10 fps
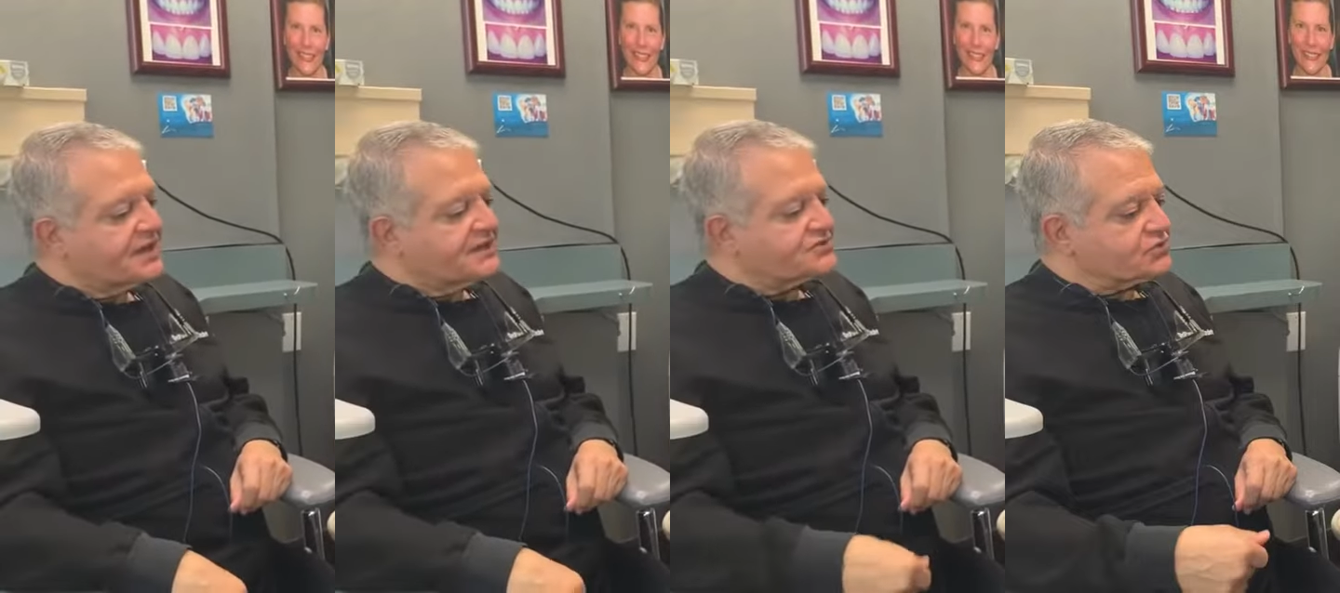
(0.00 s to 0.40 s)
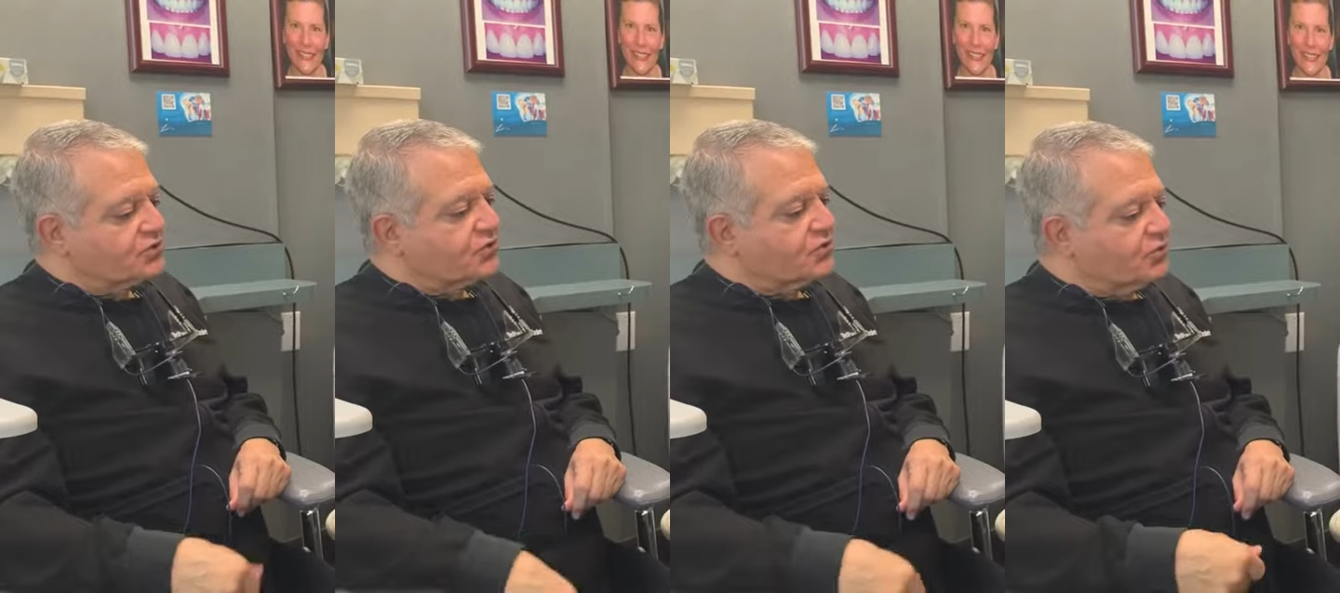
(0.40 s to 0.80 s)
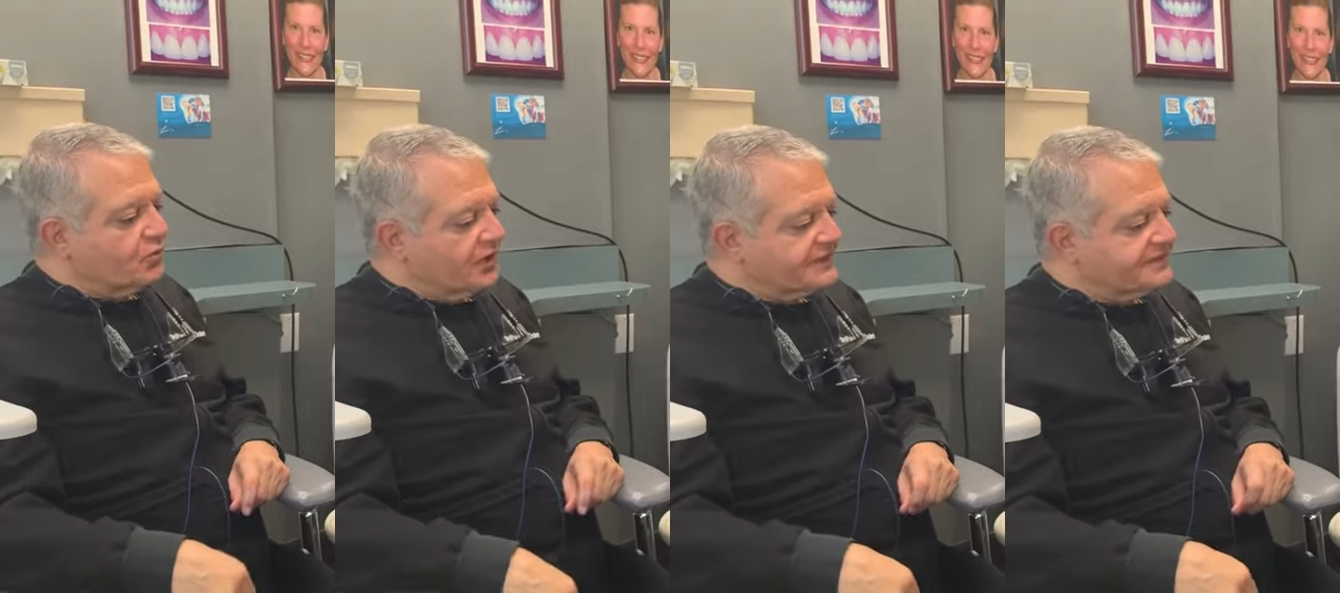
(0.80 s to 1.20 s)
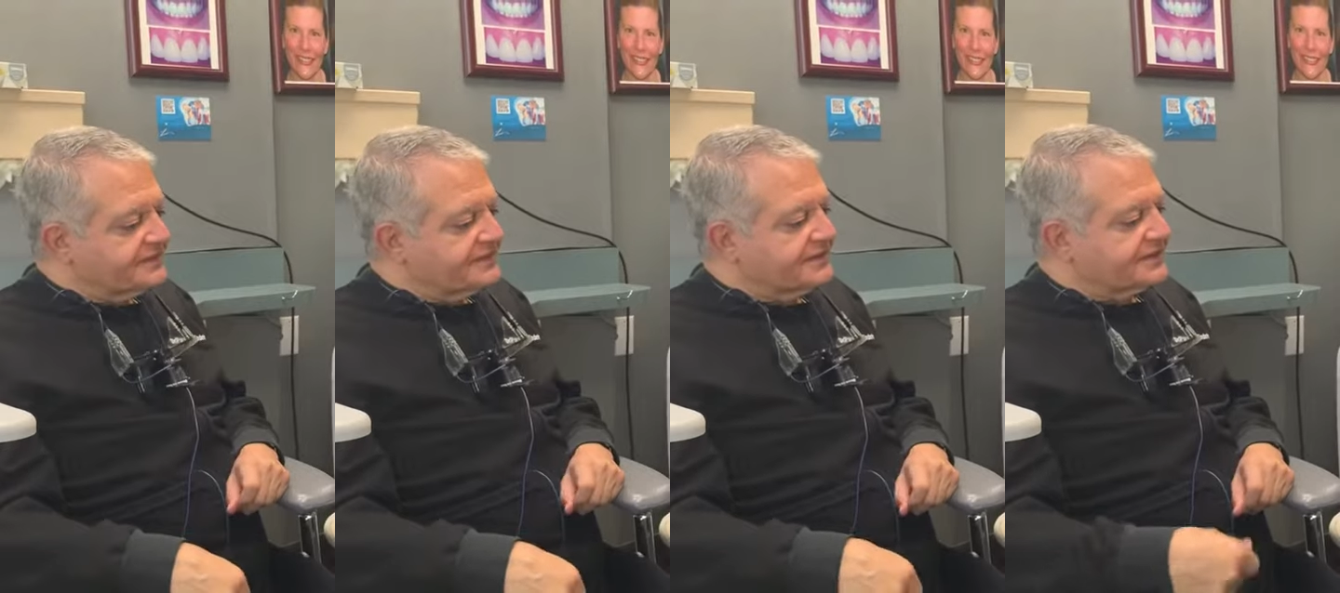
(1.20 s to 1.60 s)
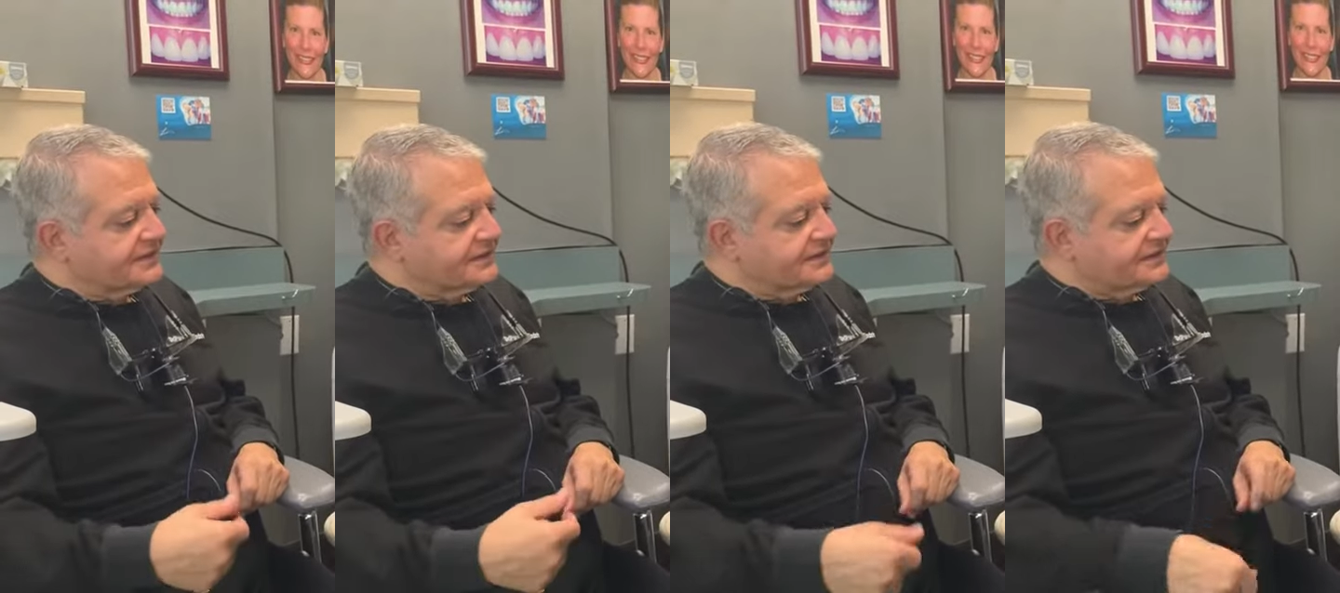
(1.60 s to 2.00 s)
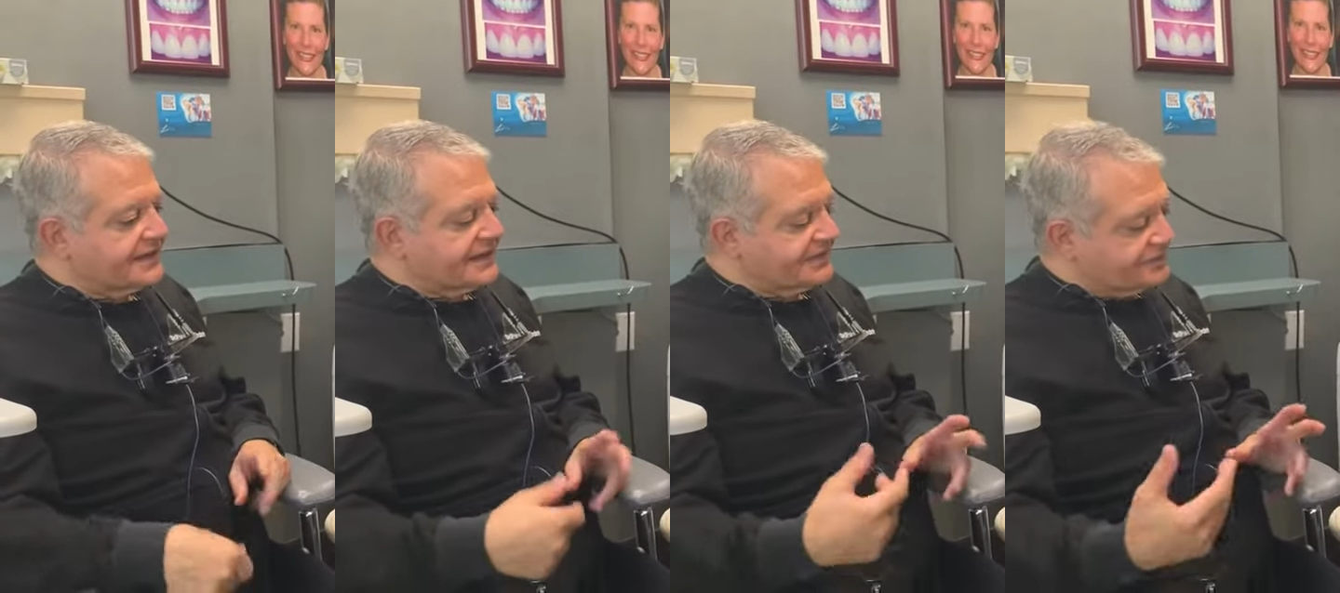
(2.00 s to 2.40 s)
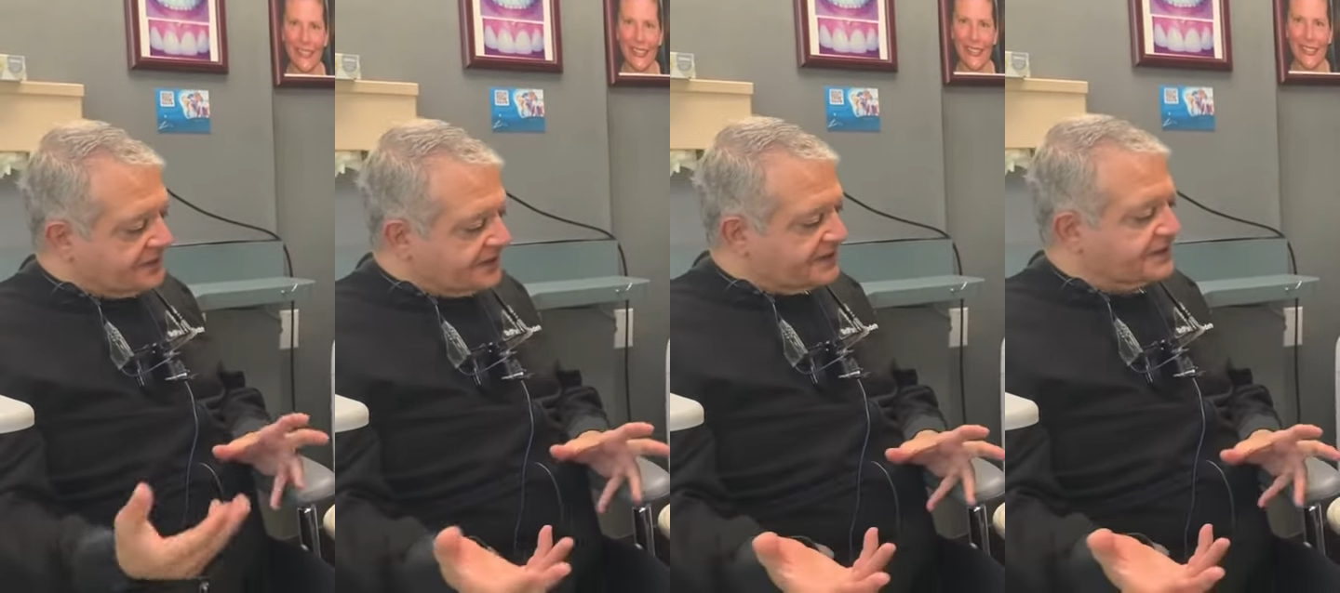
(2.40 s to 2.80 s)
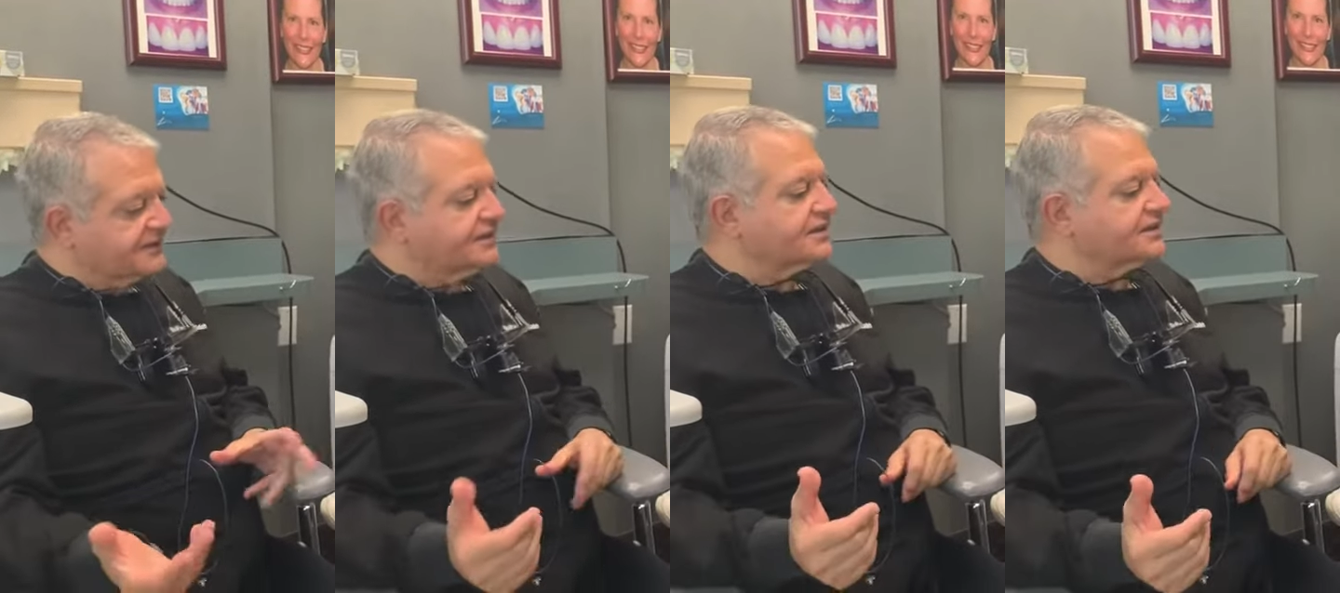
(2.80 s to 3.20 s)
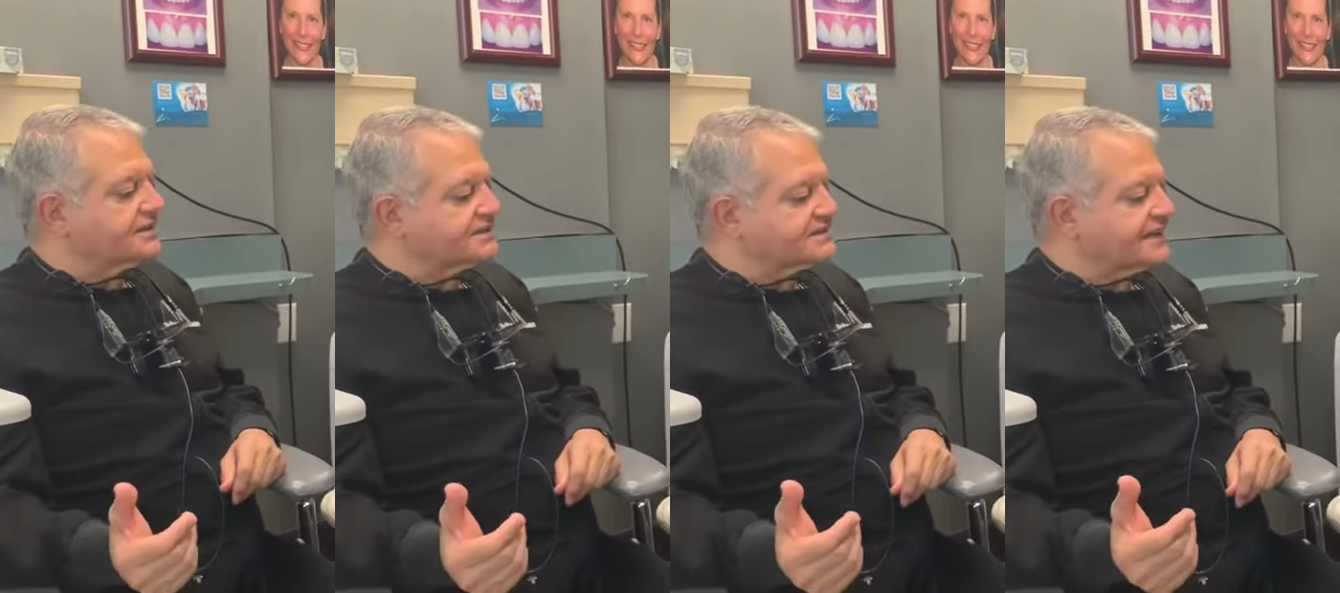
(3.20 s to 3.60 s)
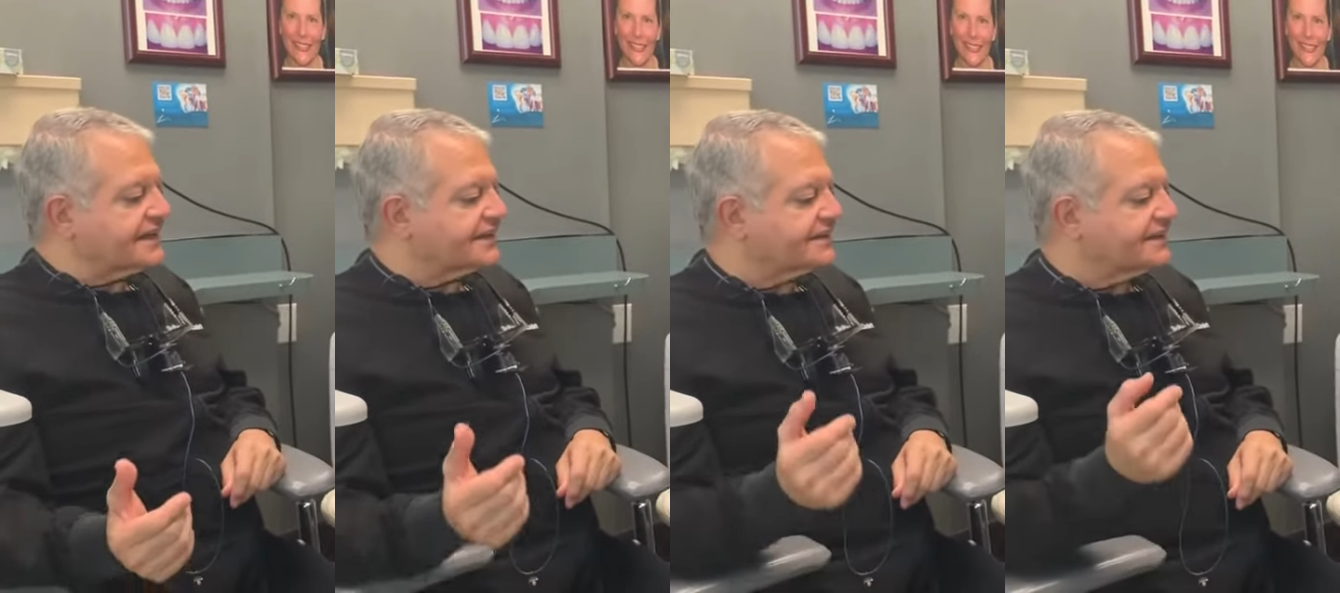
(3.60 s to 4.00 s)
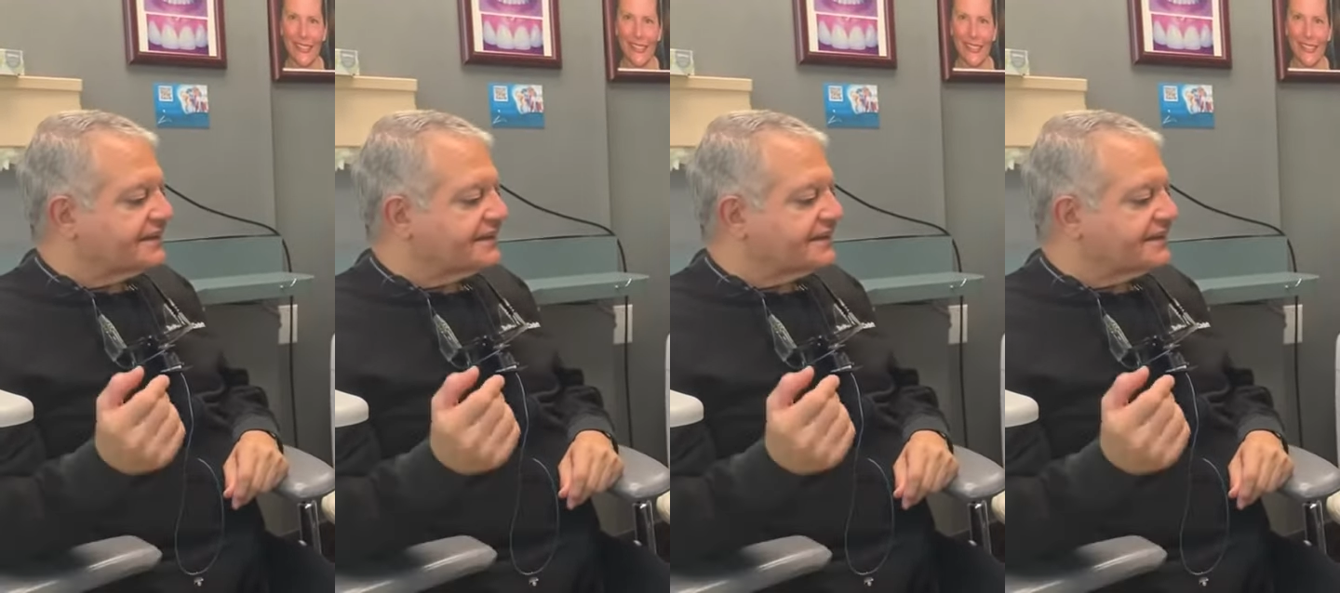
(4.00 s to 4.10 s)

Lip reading: So what they have brilliantly done is that,